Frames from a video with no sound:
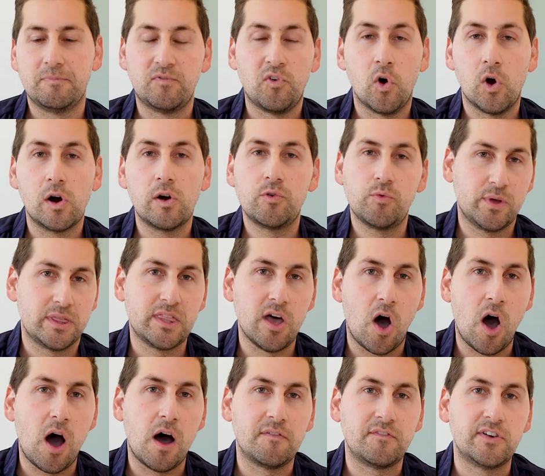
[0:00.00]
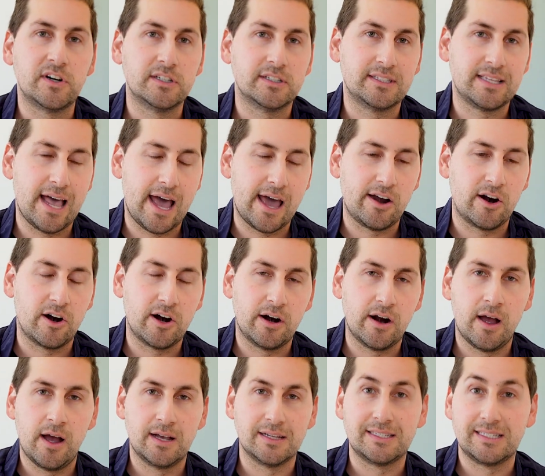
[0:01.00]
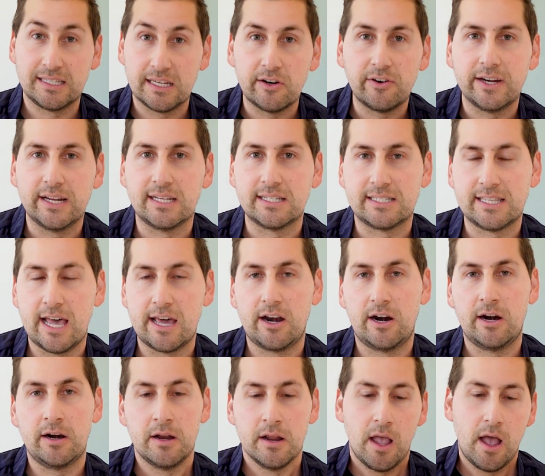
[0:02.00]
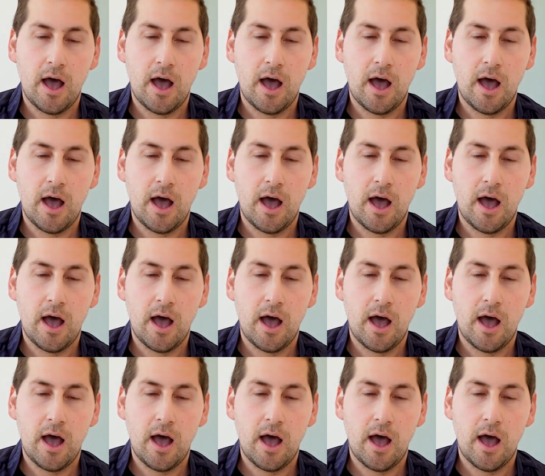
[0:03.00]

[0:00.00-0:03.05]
forward with the offers that are serious, that are